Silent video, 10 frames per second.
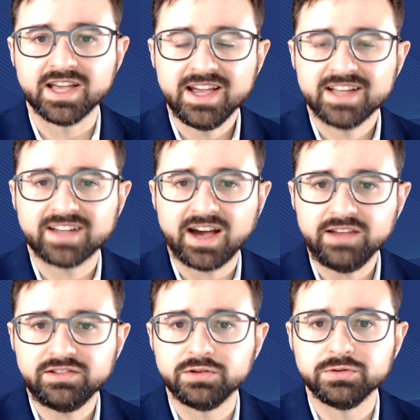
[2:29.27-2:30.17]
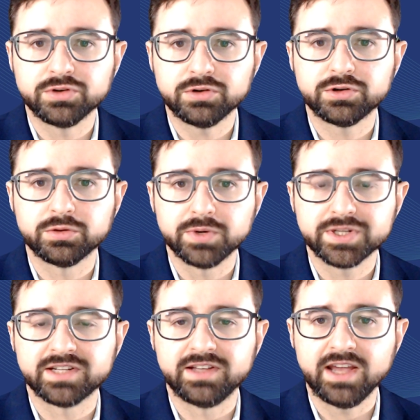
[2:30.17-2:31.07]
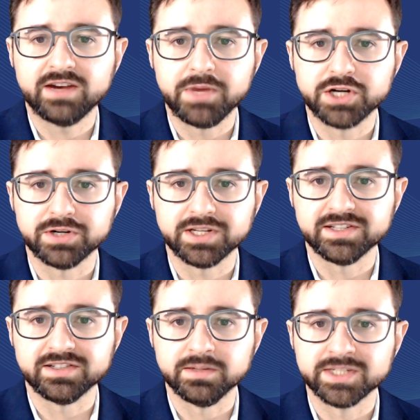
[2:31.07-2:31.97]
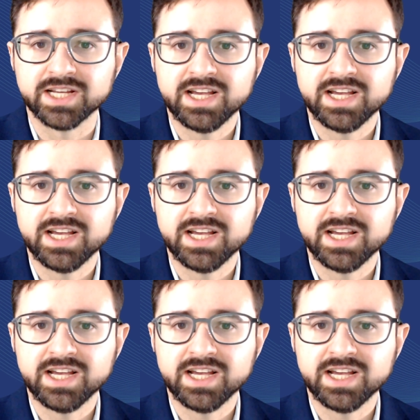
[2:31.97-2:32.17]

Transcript: tied to social risk data measuring systems